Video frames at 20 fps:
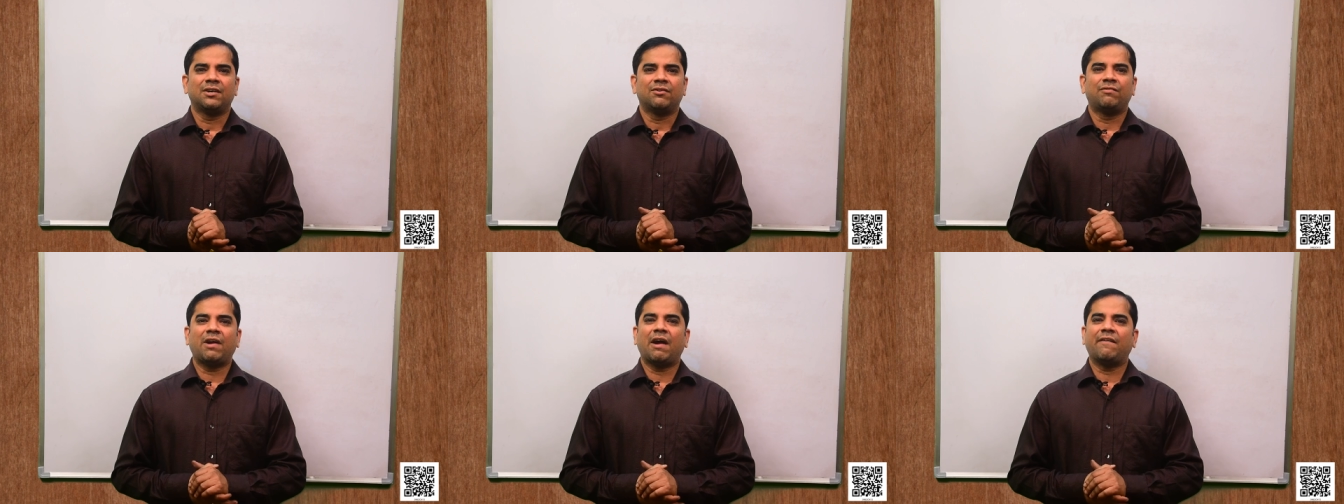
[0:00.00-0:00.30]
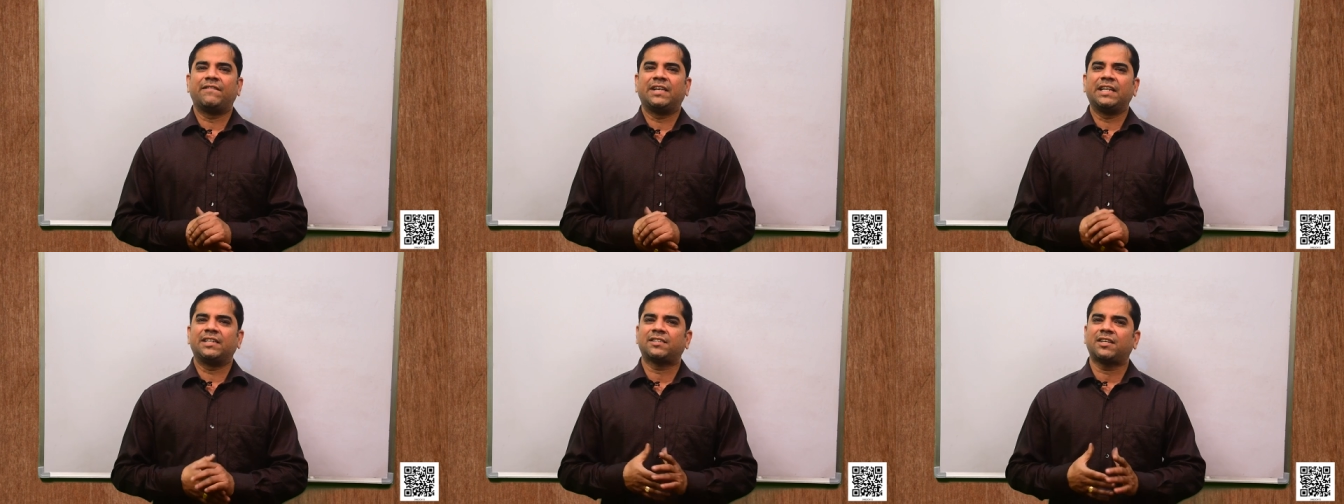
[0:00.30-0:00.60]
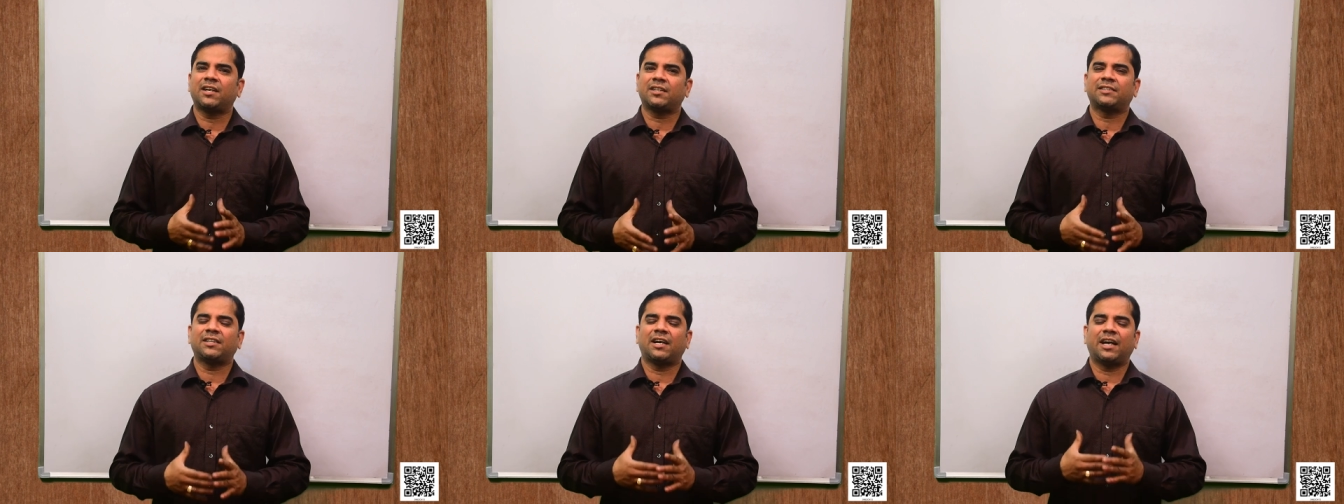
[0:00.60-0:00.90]
we have
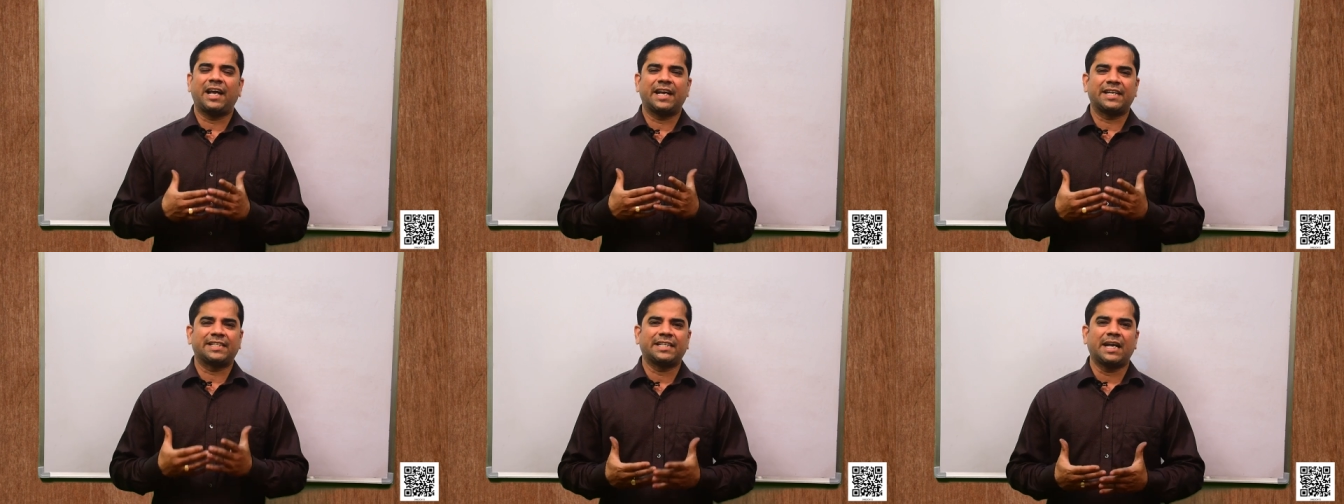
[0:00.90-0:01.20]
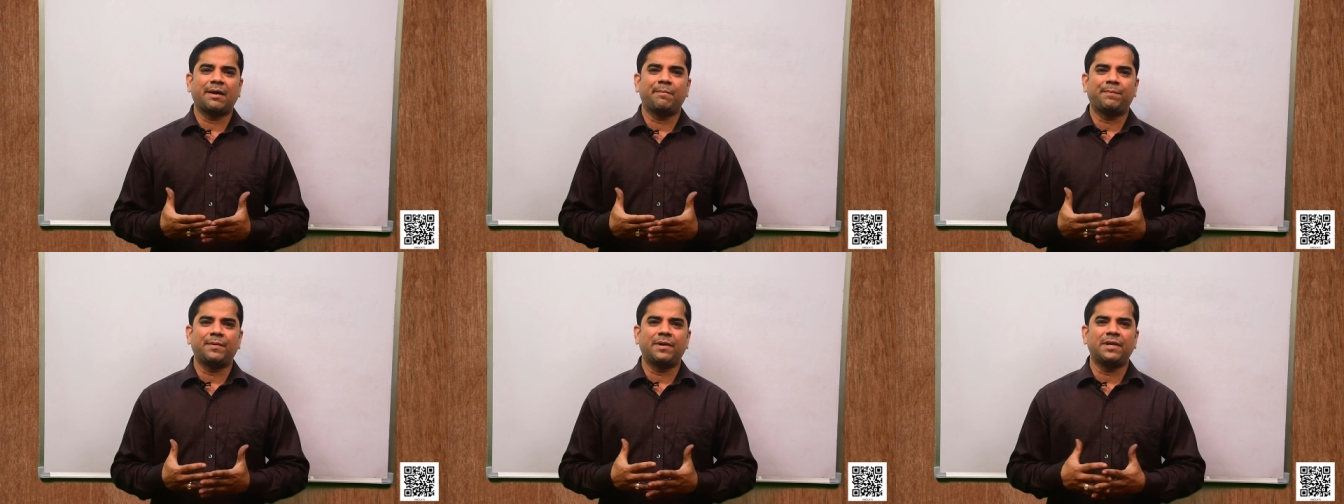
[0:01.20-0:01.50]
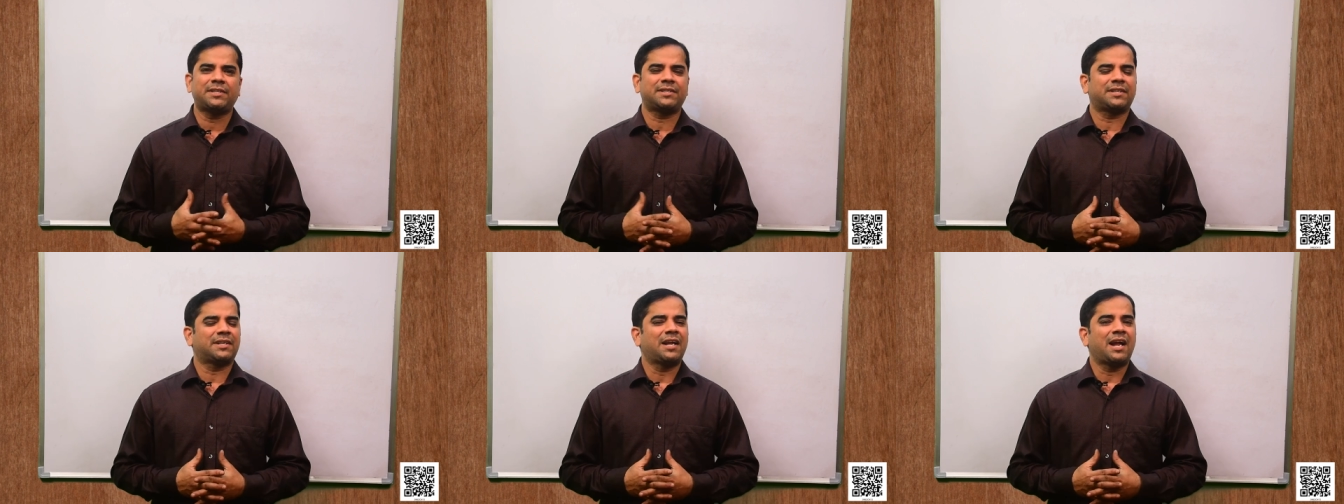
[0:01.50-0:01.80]
discussed the
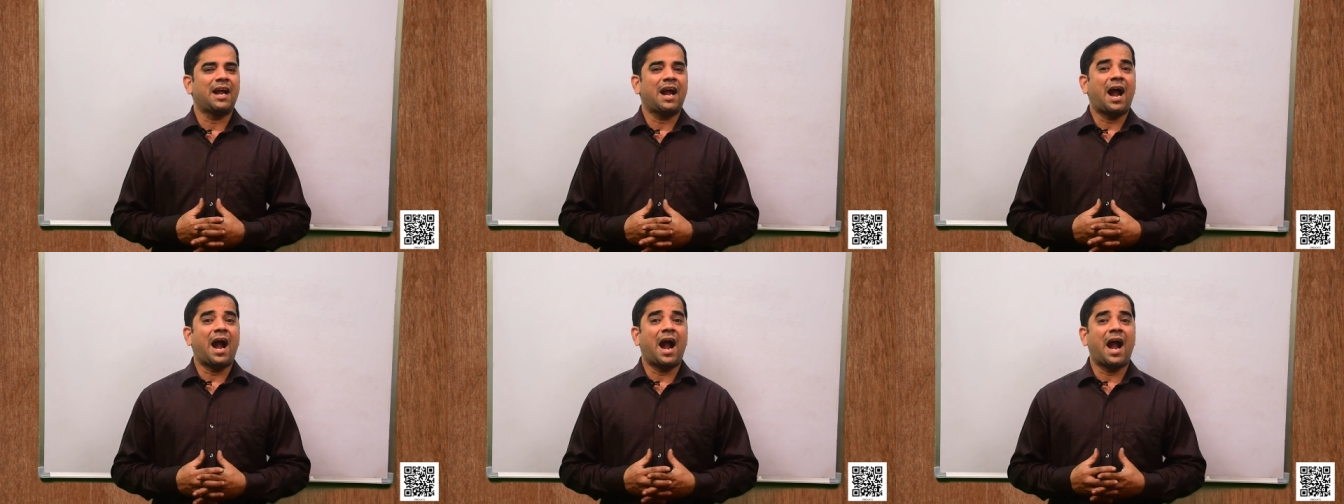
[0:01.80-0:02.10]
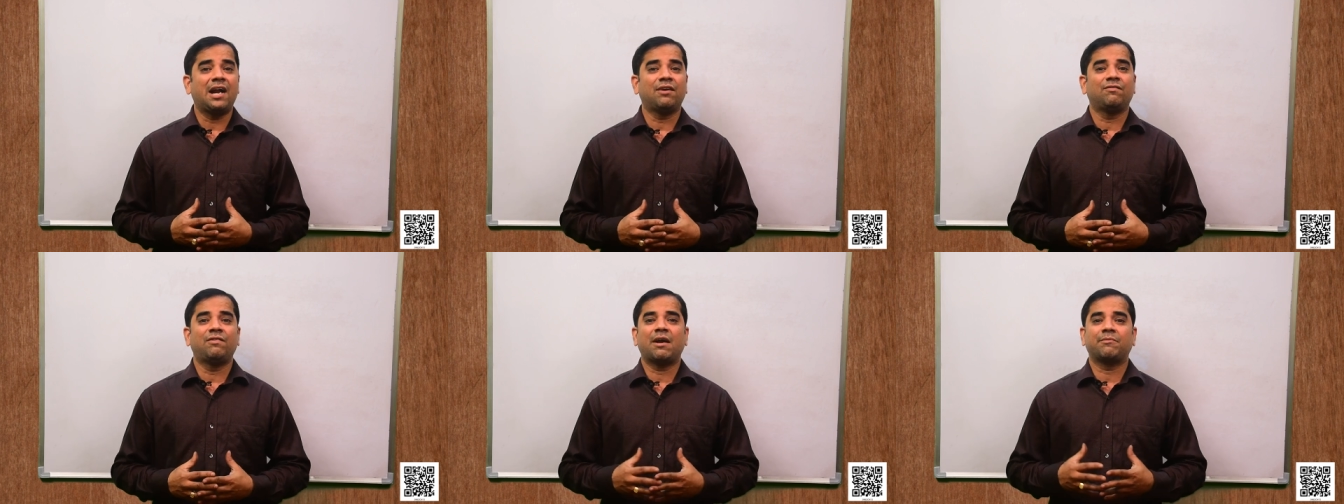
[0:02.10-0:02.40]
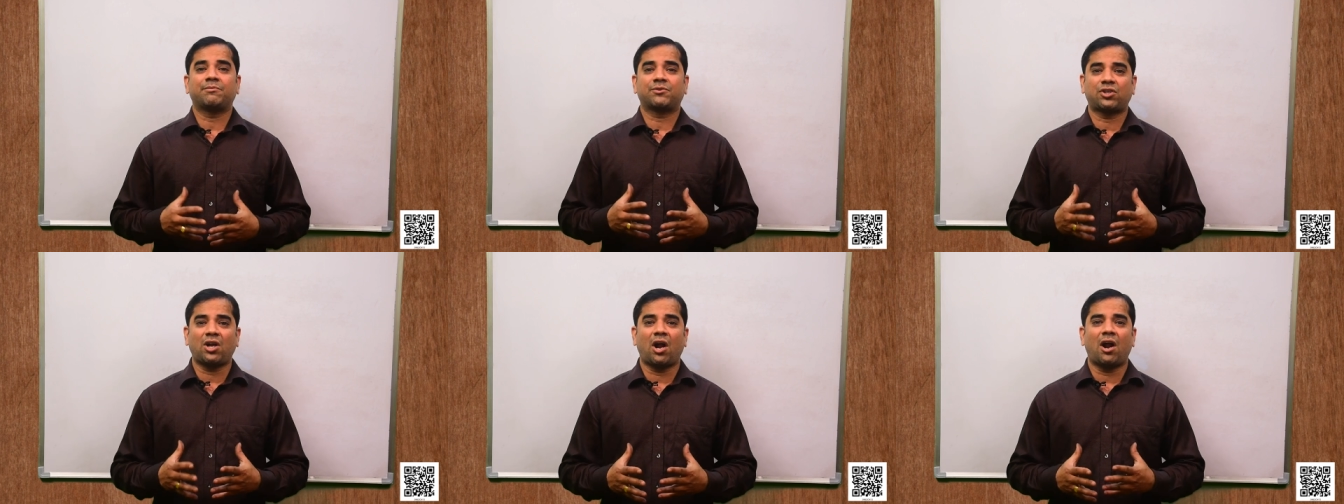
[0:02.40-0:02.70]
examples, and we
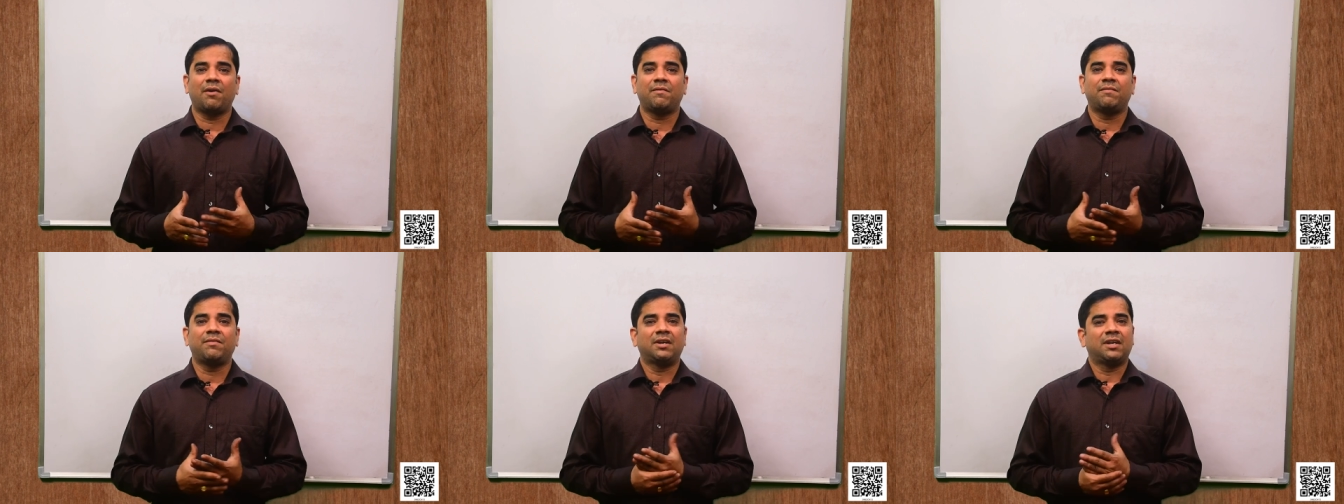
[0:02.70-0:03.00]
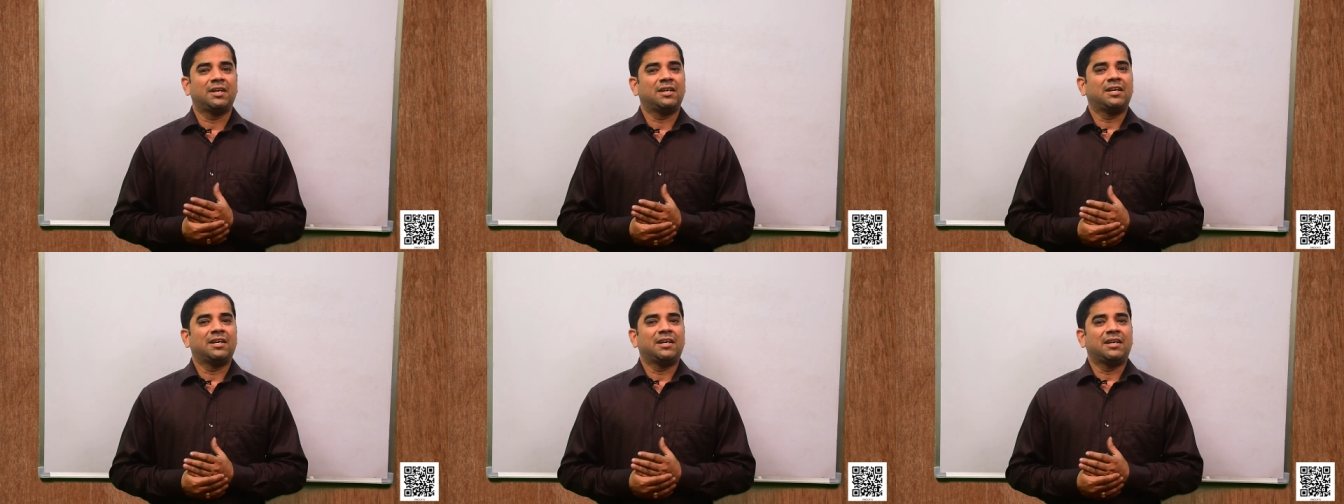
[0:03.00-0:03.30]
have solved